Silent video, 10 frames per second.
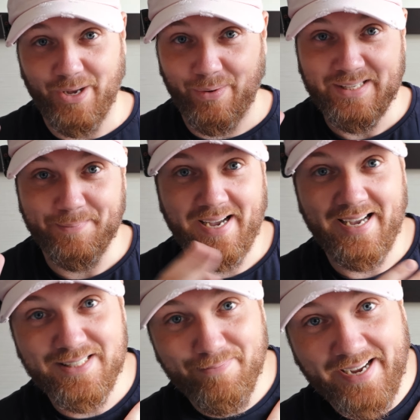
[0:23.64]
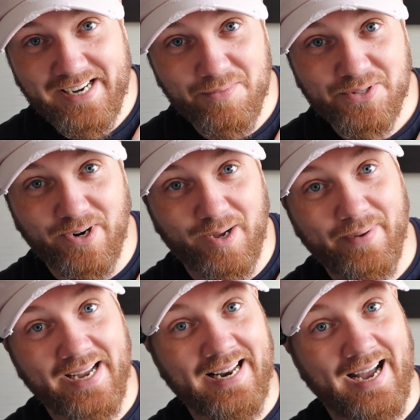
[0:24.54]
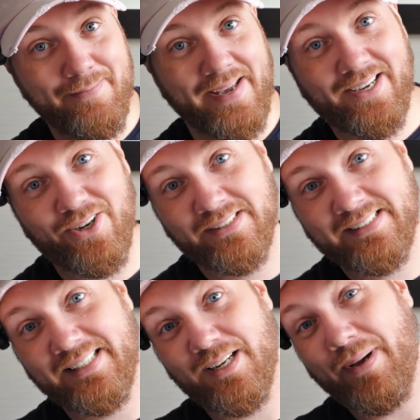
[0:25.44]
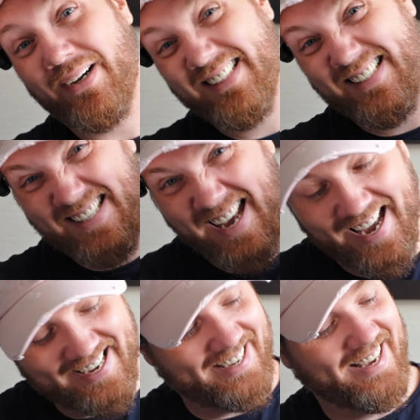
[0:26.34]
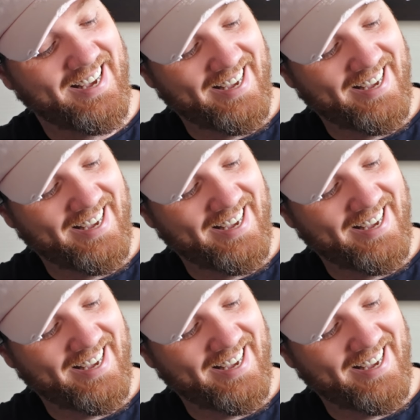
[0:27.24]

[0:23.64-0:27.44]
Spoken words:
Yo, what's up guys? My name is Rob and I make content about tech,